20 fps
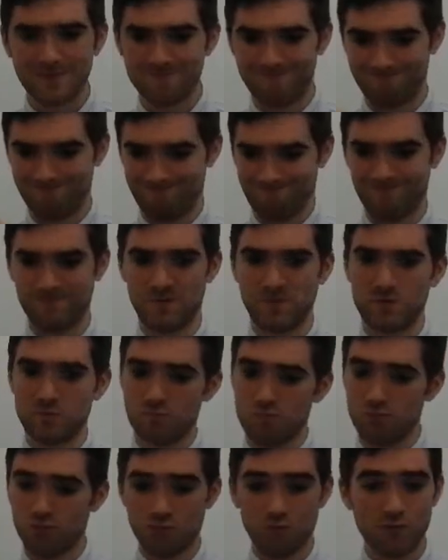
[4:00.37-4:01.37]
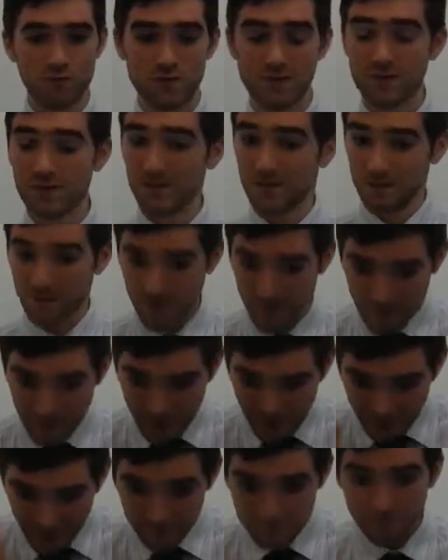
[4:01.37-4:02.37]
we're given a key date by the
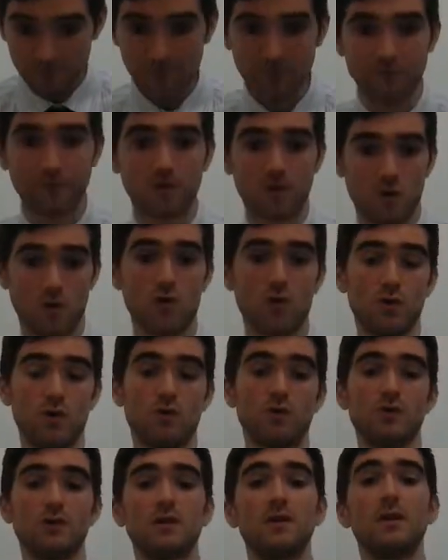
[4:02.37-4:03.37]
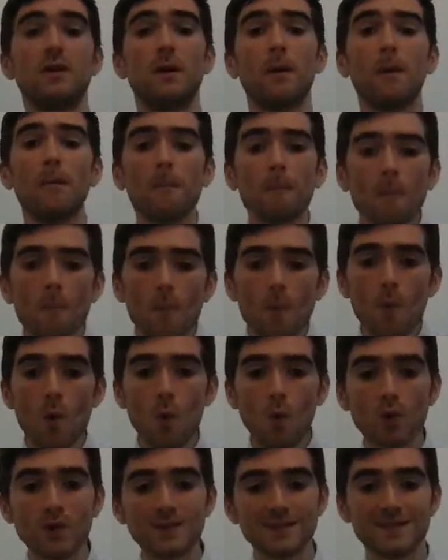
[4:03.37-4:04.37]
court, you must file the
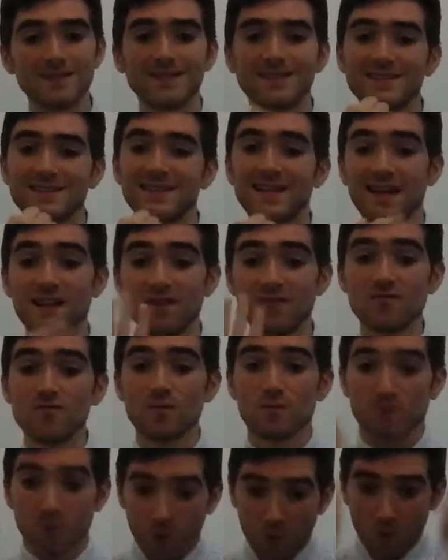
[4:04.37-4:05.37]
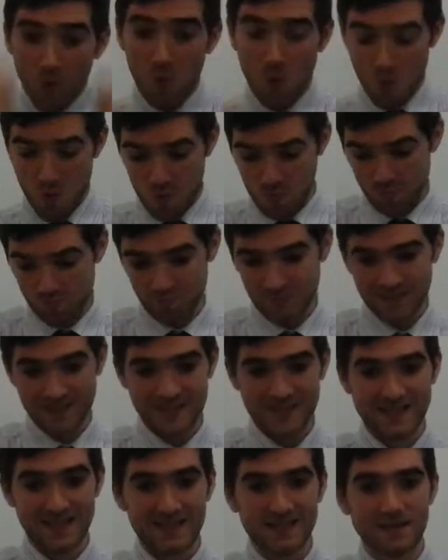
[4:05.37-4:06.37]
budget at the court by that
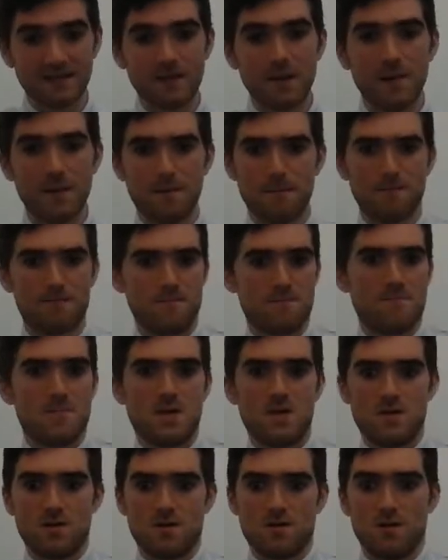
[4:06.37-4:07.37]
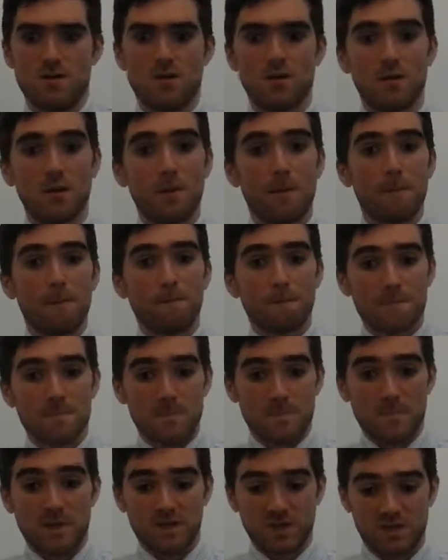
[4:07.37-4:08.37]
date. If you don't,
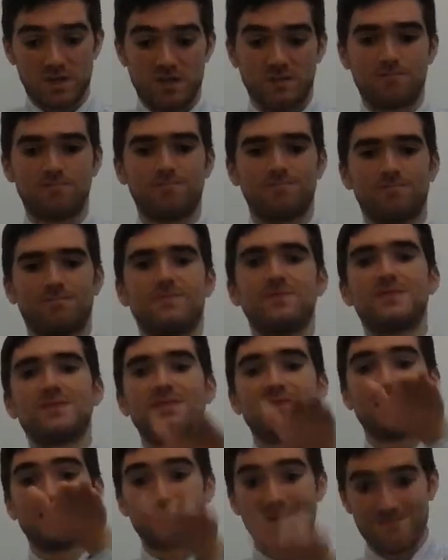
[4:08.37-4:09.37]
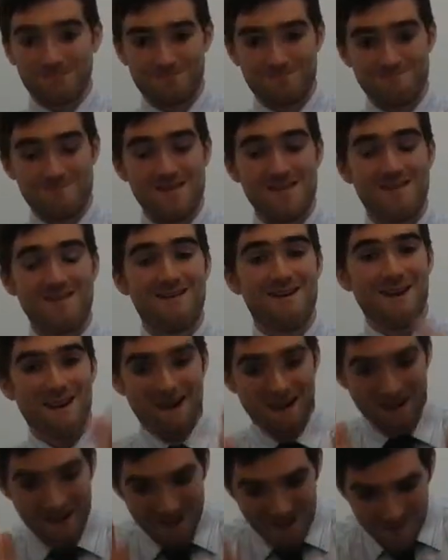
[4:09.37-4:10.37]
then we lose all our
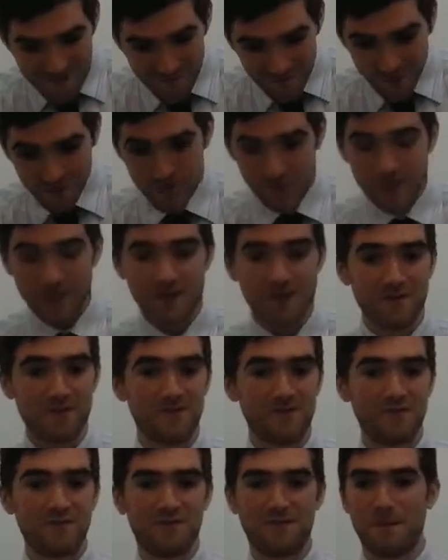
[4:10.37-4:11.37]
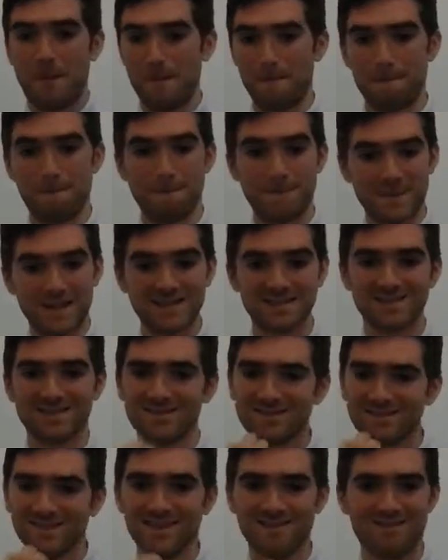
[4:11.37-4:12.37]
costs other than the applicable
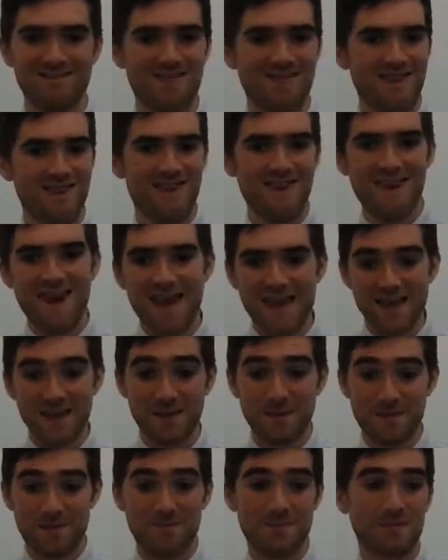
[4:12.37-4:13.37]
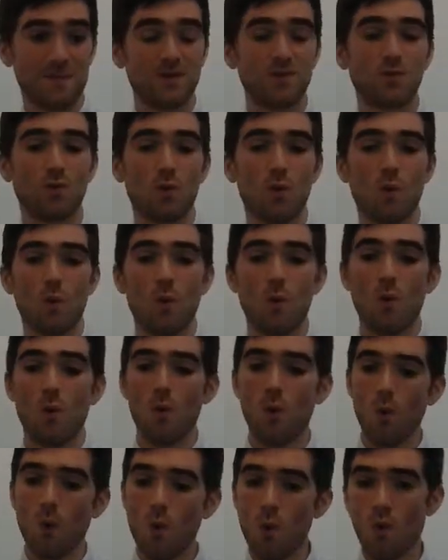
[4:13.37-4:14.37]
court fees. So it is
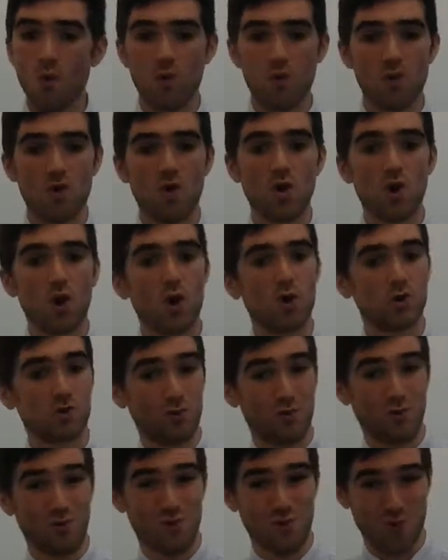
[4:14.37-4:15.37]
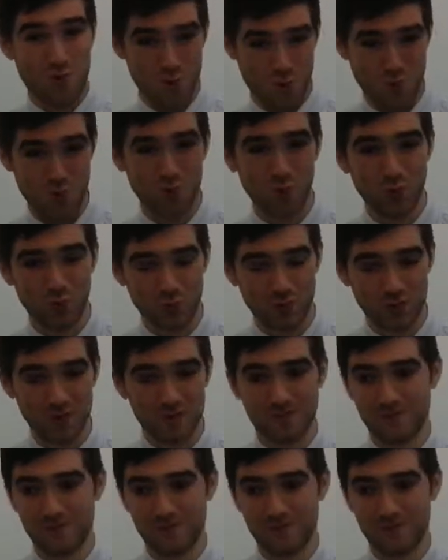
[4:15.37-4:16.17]
important that you do that.